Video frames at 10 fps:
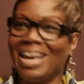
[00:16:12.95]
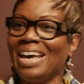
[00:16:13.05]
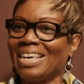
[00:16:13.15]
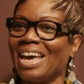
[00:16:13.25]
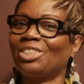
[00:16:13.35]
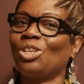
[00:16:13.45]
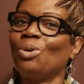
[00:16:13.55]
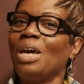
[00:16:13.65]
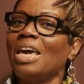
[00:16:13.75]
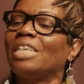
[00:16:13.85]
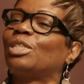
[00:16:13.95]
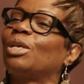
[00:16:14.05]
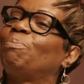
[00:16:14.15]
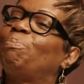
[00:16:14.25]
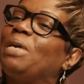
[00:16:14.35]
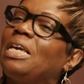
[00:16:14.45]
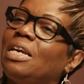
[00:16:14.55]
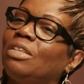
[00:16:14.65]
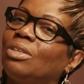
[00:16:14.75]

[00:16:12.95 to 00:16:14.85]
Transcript: Yeah, so it's being